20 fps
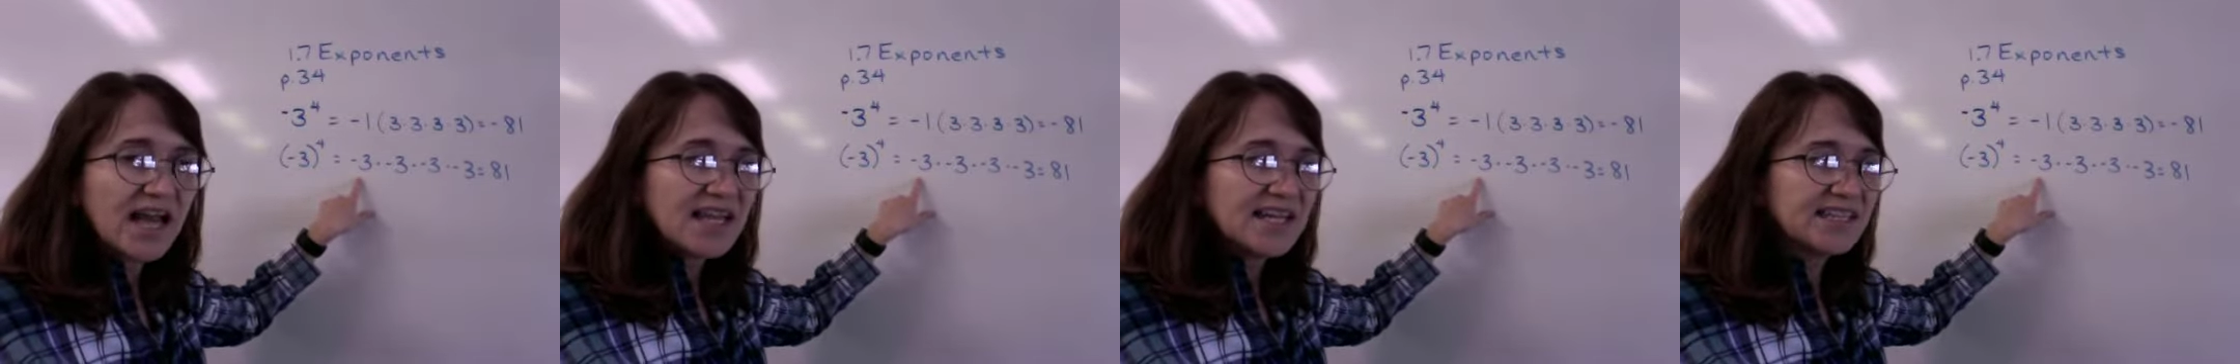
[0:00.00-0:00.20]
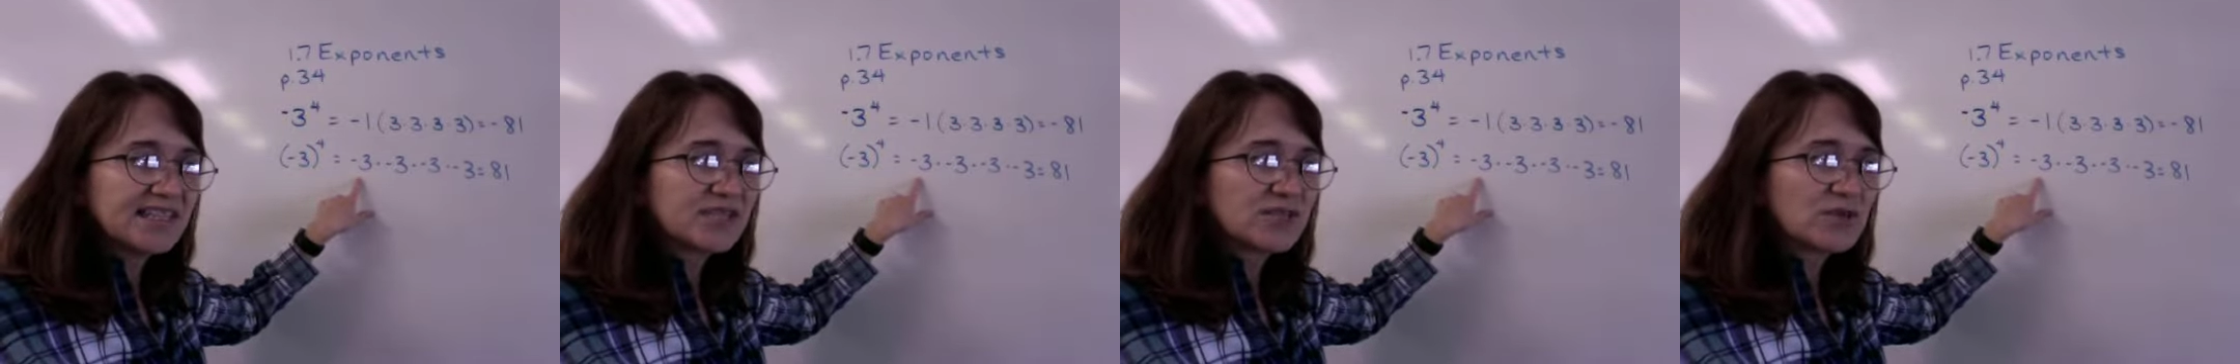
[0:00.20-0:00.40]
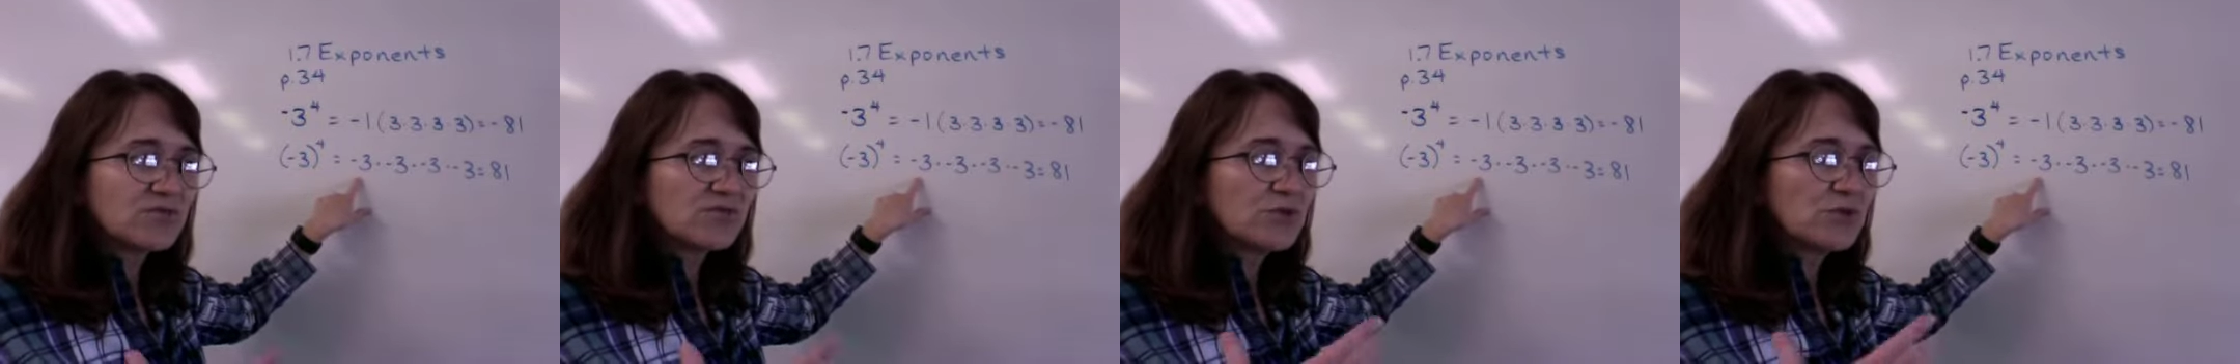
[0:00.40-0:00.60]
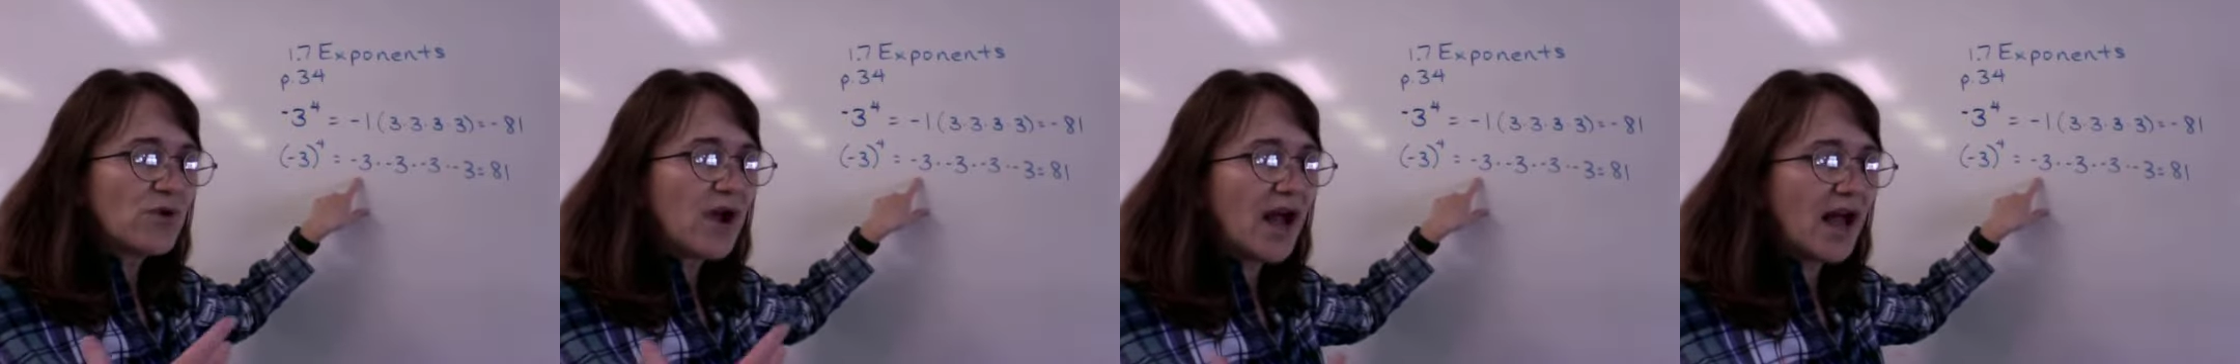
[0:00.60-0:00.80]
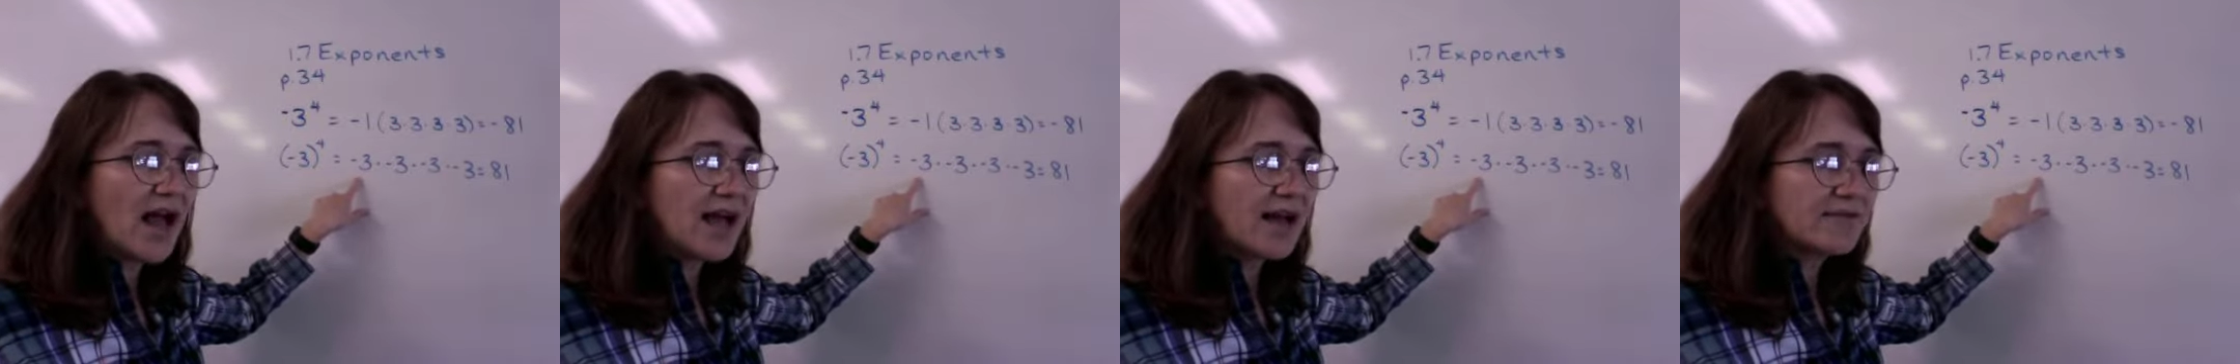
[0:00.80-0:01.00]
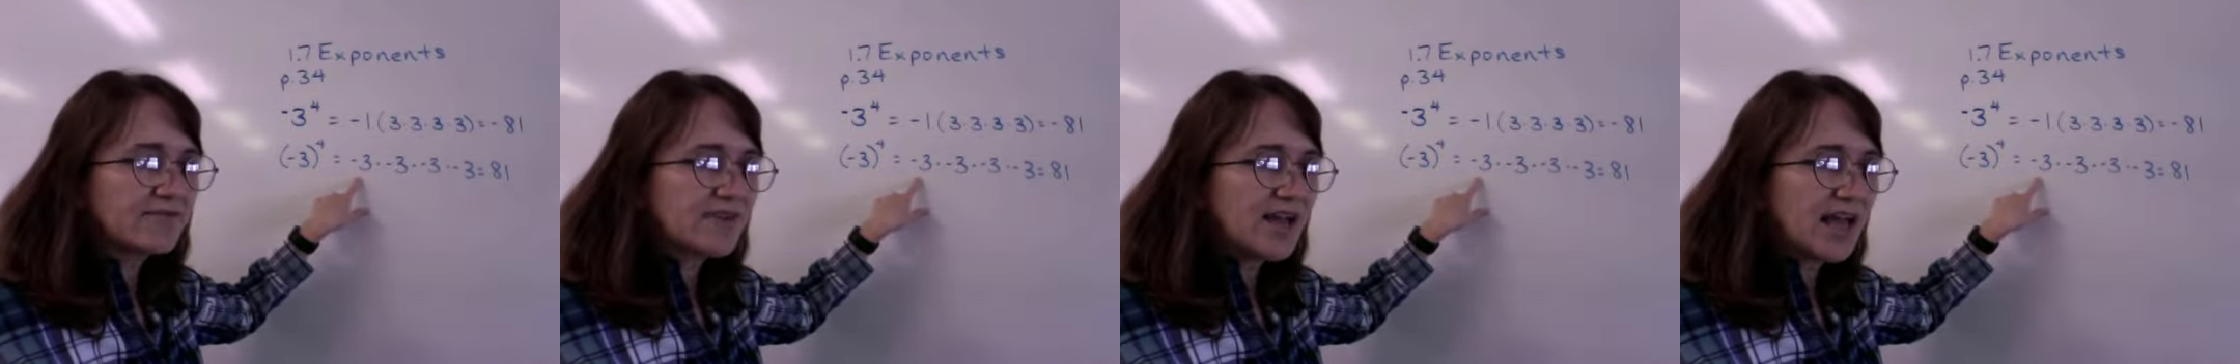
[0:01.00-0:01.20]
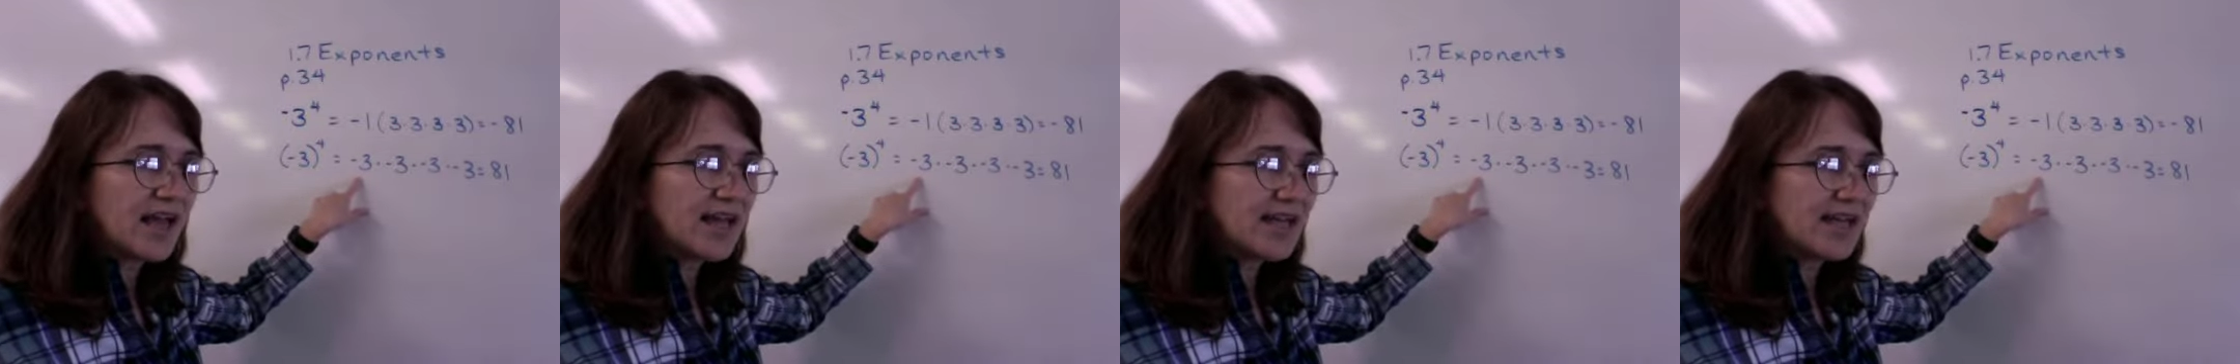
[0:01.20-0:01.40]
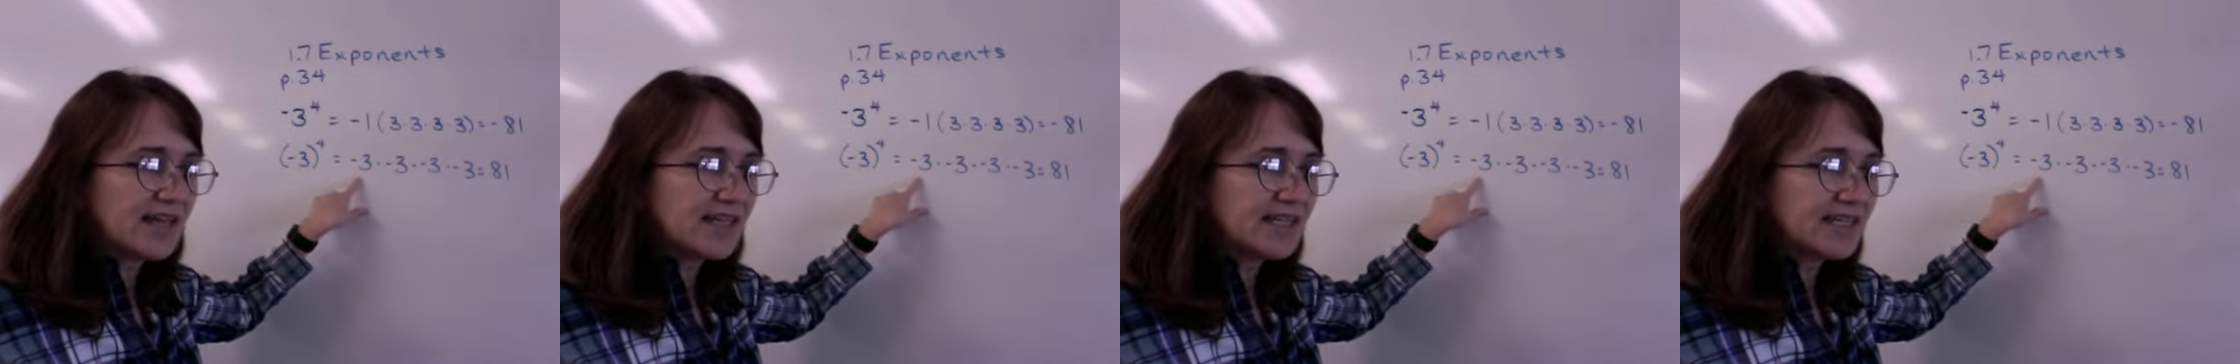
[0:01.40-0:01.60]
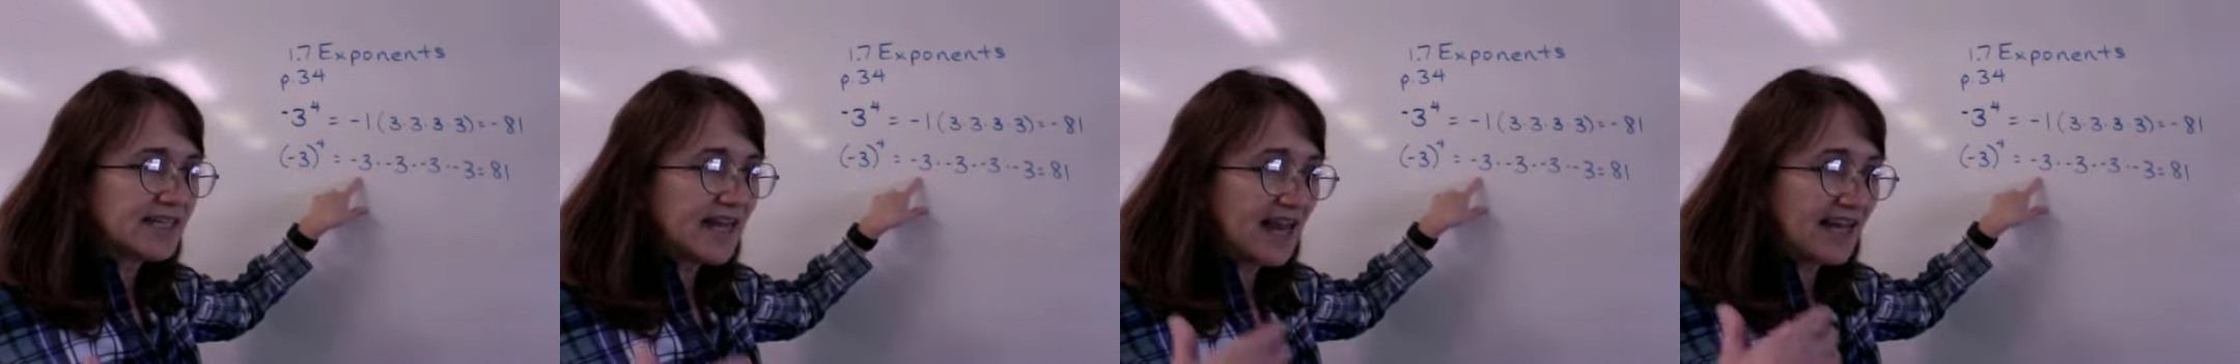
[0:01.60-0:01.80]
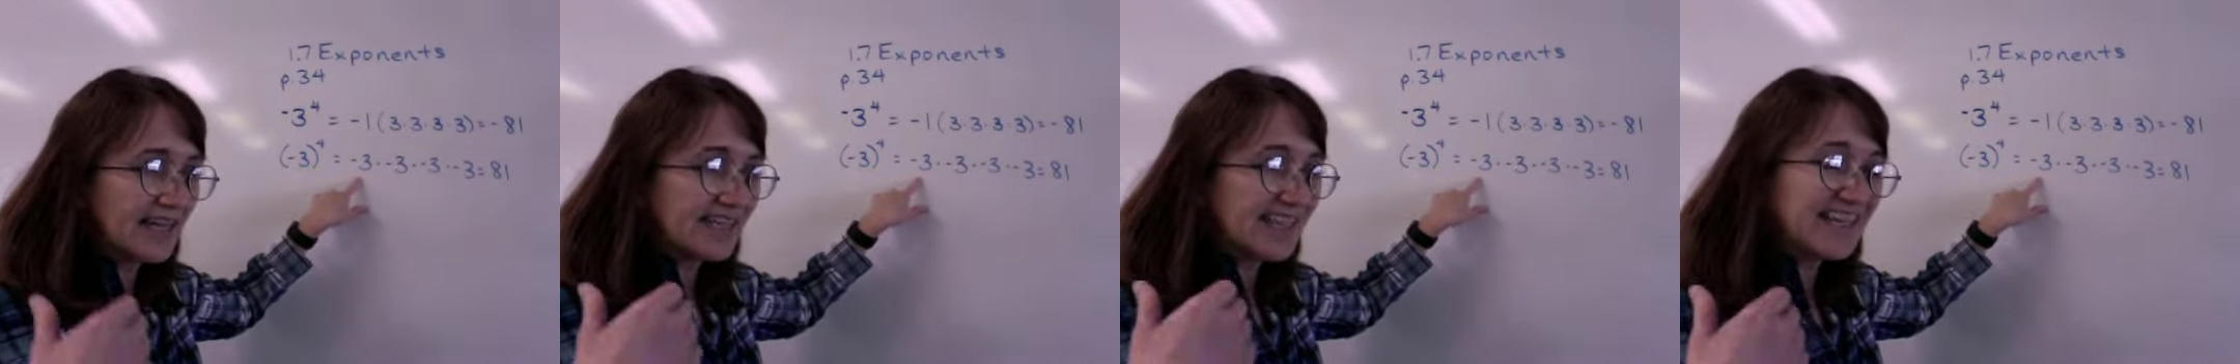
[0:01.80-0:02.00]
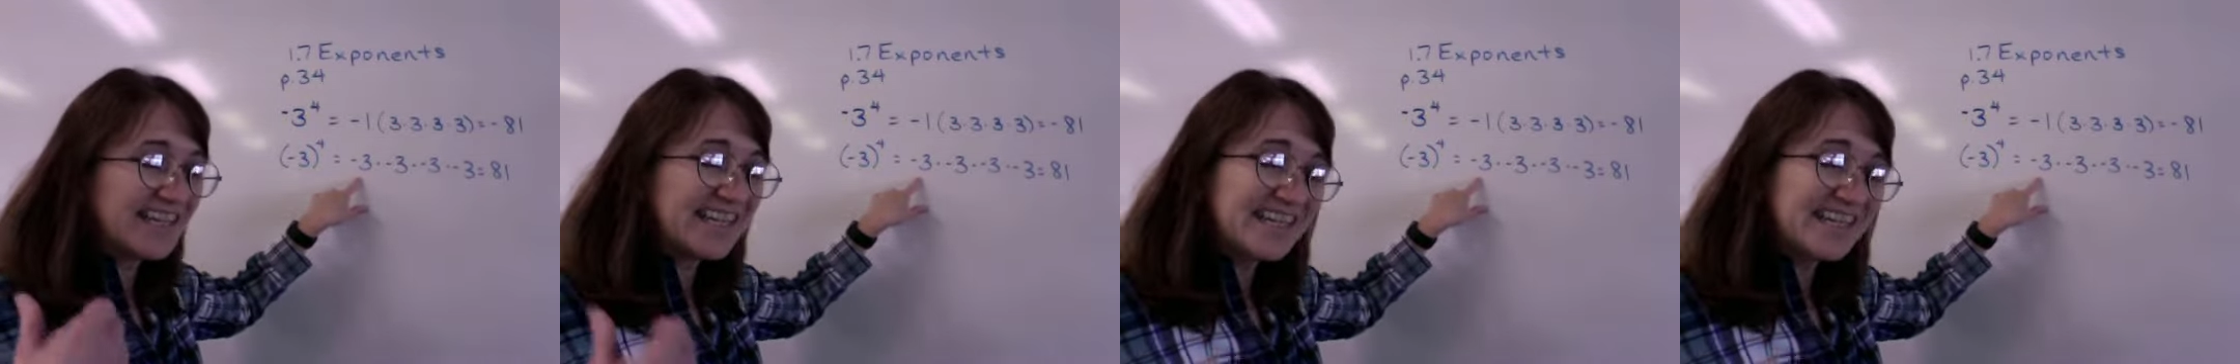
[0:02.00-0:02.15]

is if you have an